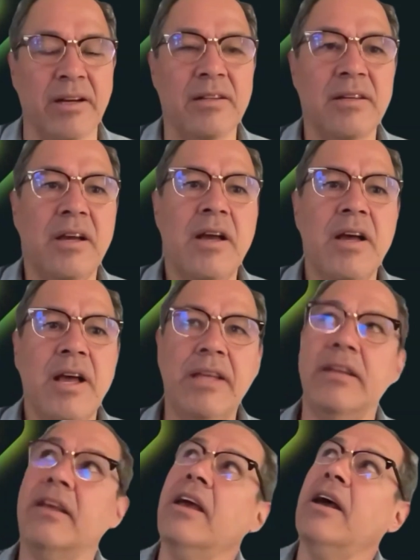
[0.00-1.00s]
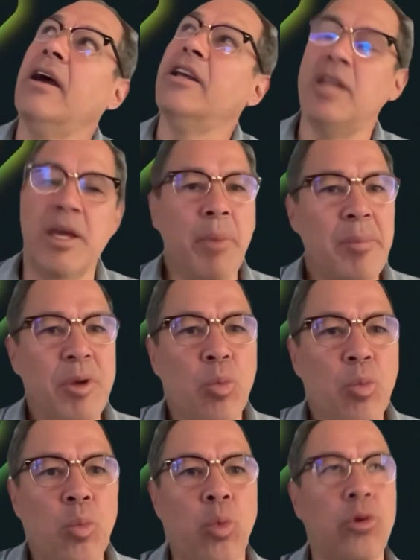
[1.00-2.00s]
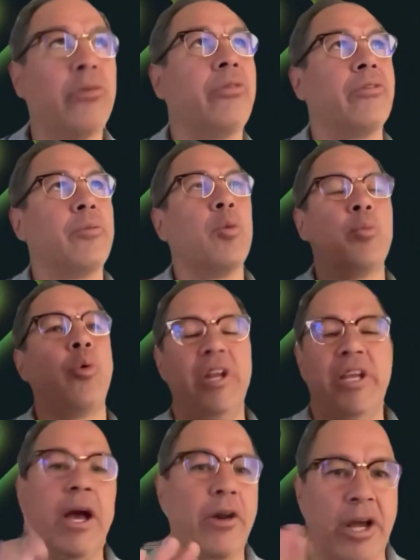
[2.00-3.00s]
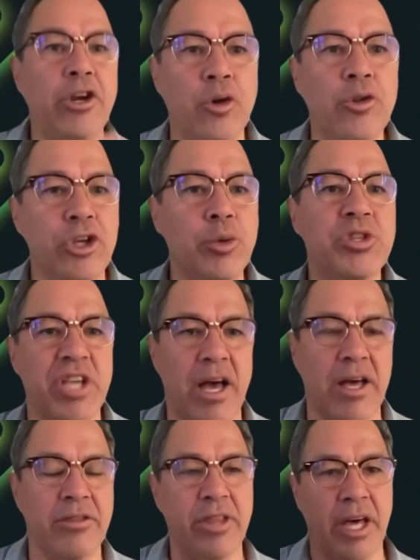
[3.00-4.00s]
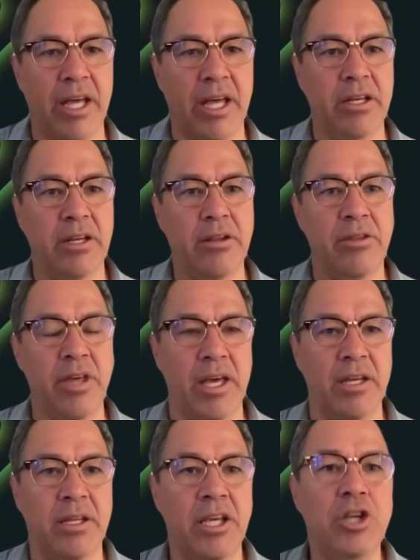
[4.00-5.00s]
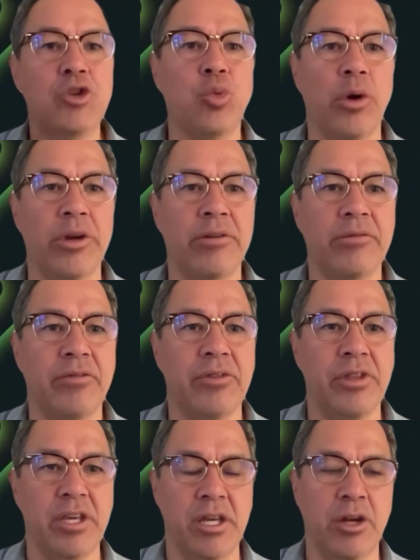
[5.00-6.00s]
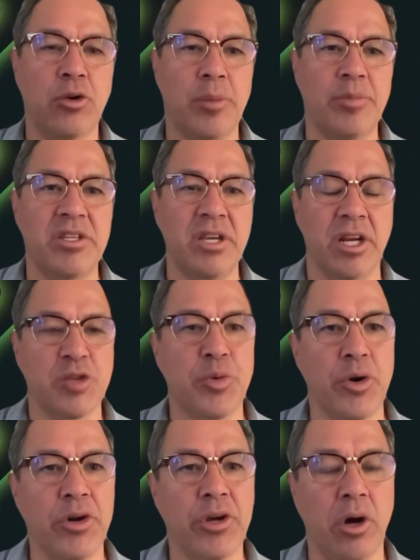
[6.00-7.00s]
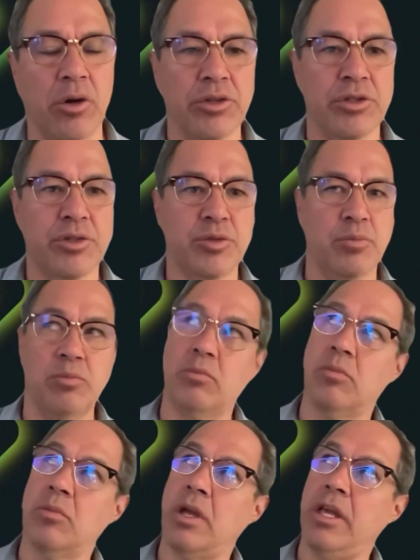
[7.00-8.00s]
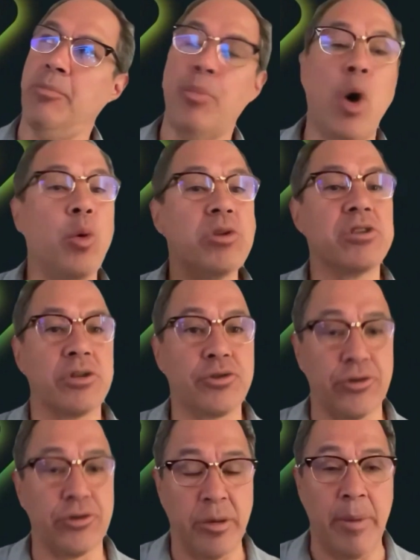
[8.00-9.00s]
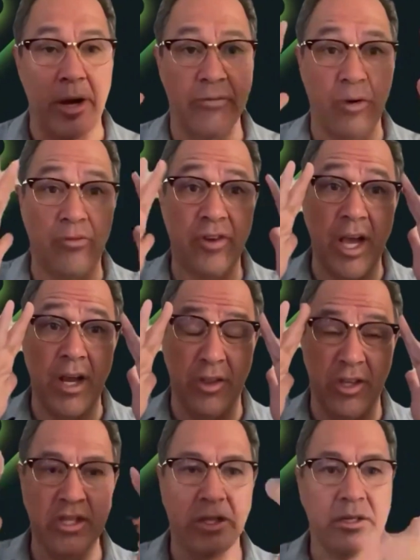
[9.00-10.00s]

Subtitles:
yeah. It might be worth pointing out. I know that you said that each one of the encrypted DNS protocols imposes a certain amount of overhead on